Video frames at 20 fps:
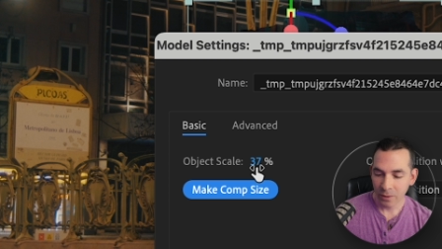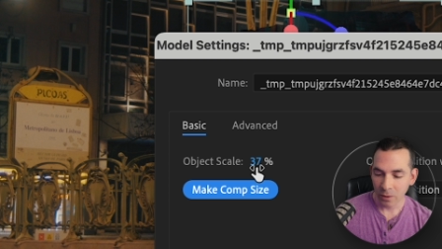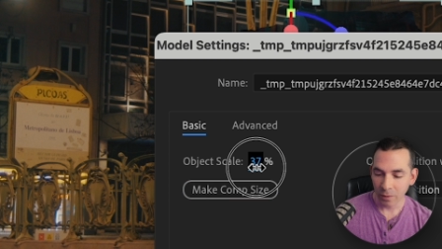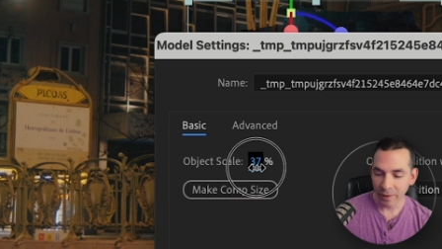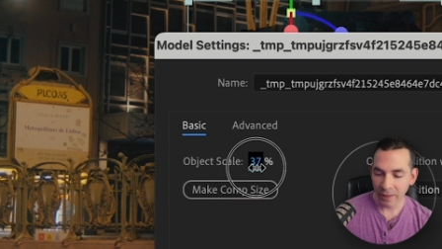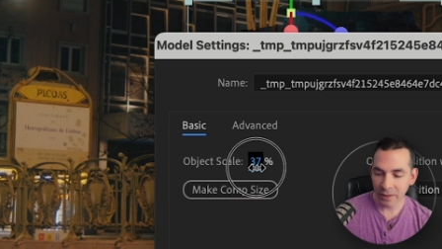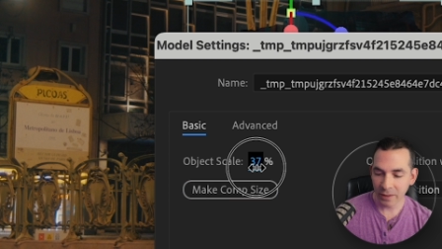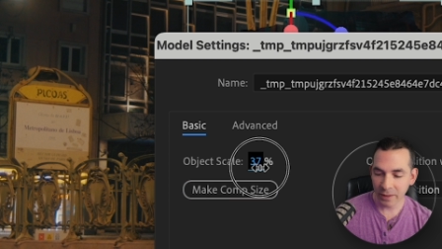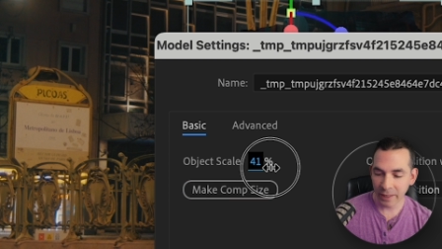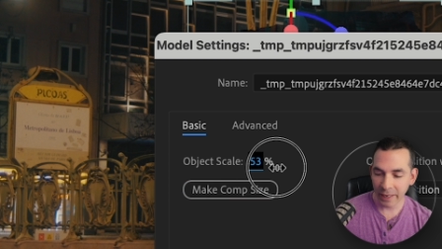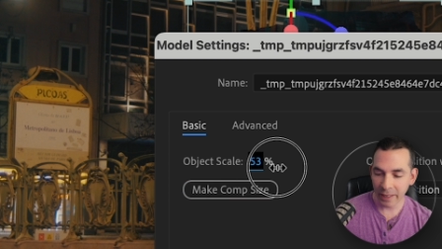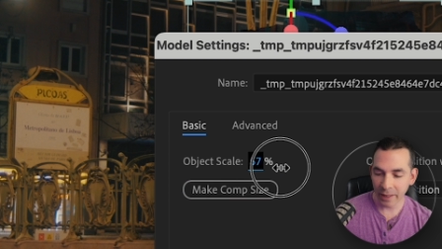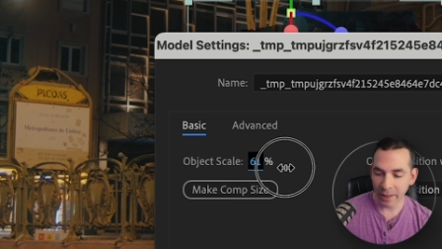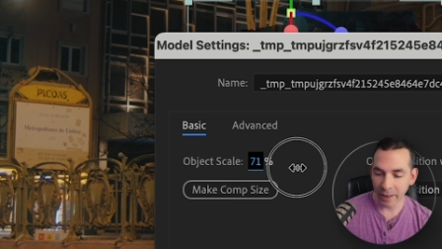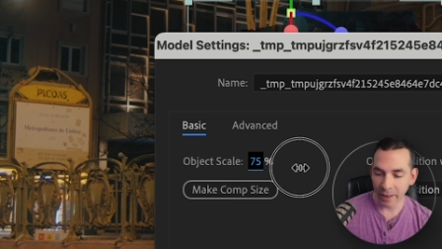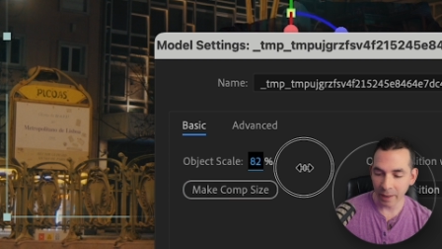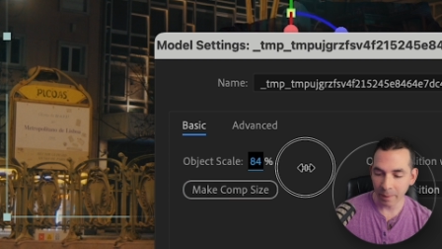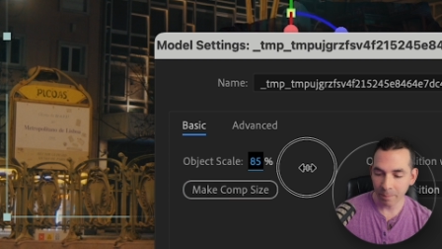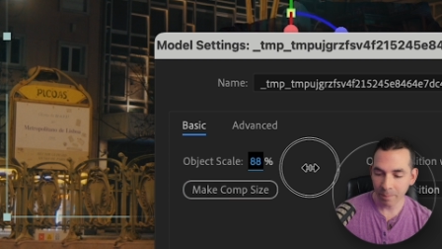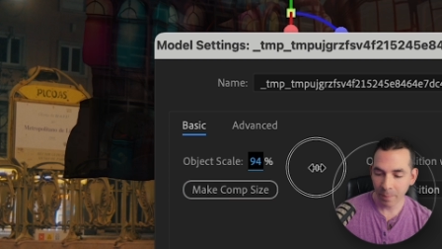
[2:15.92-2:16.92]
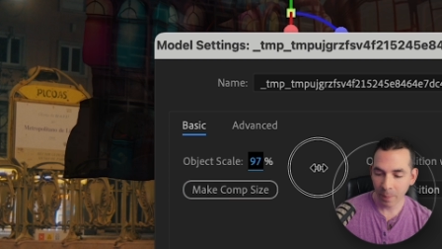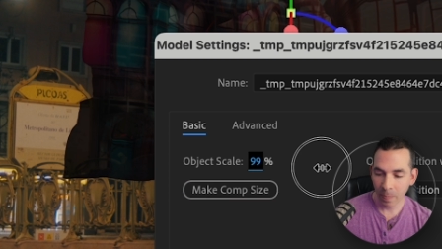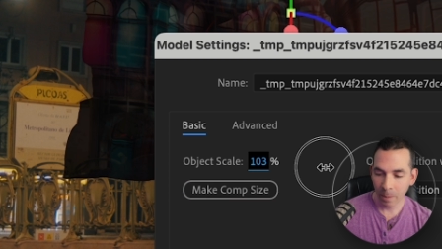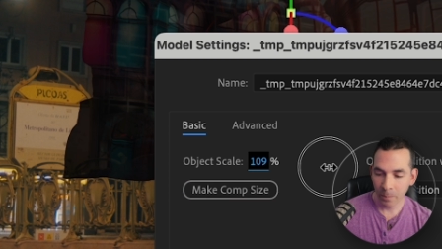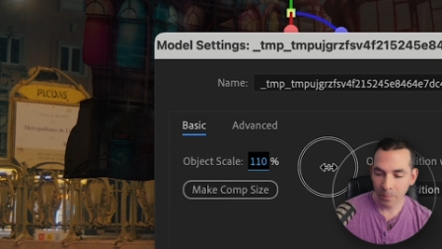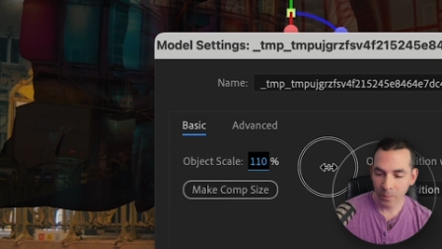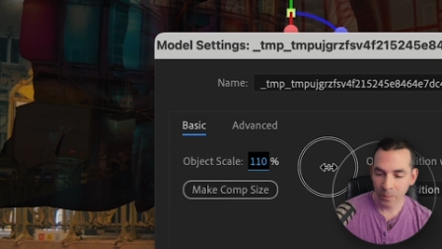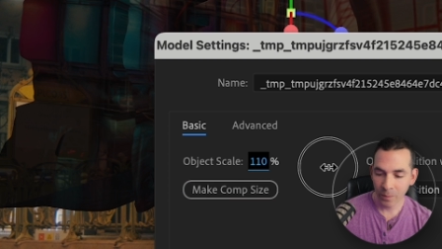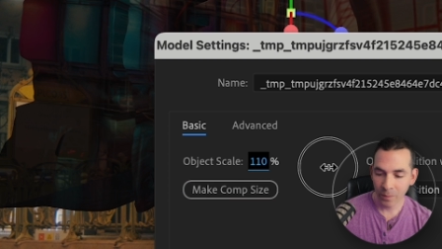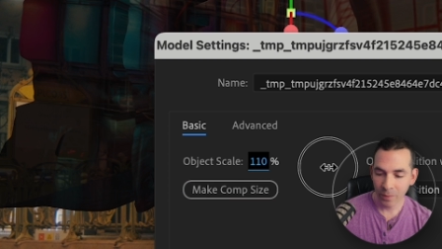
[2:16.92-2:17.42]
So if I scale it up,
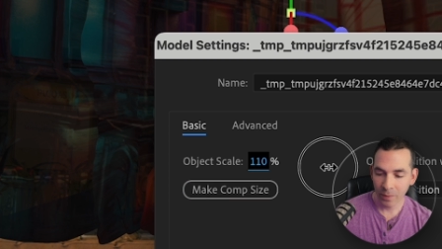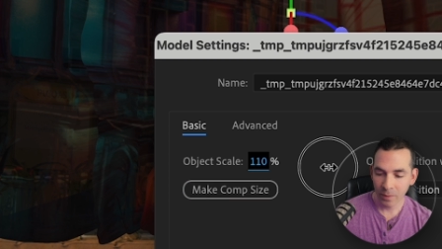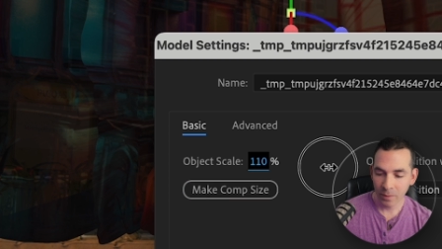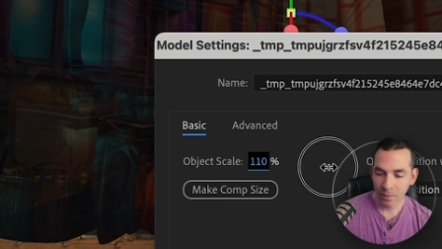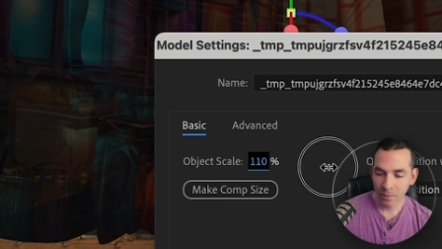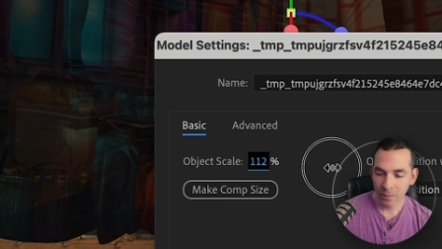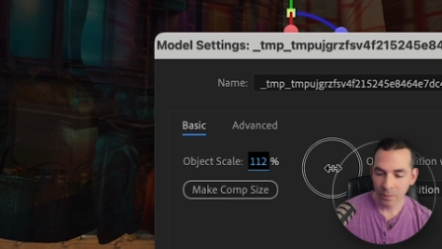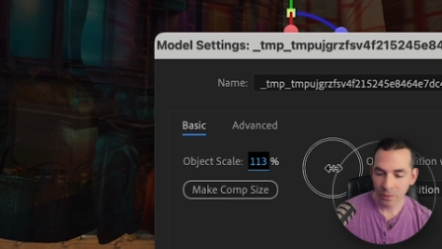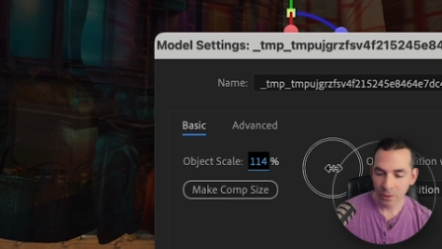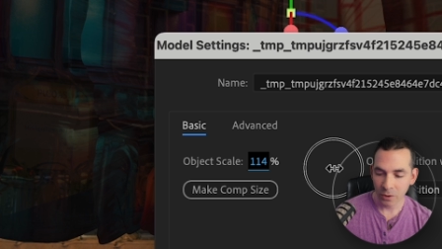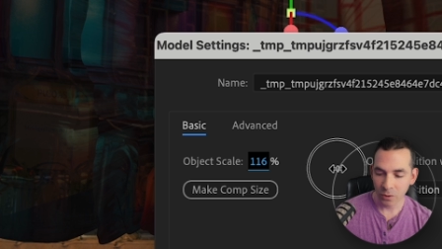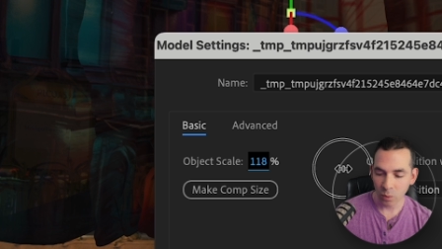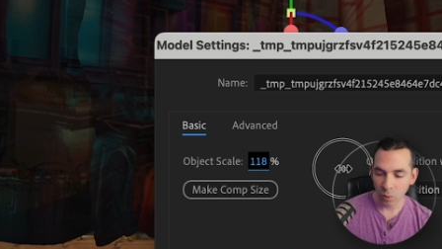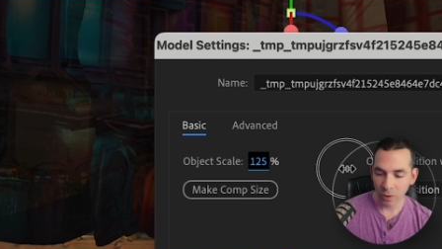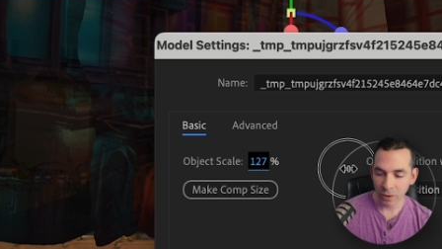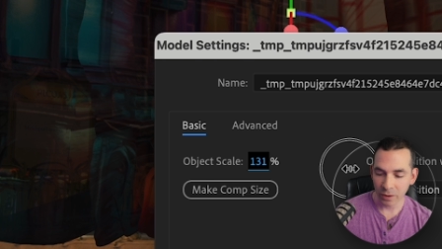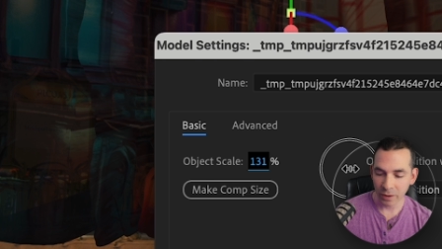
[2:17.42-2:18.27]
just where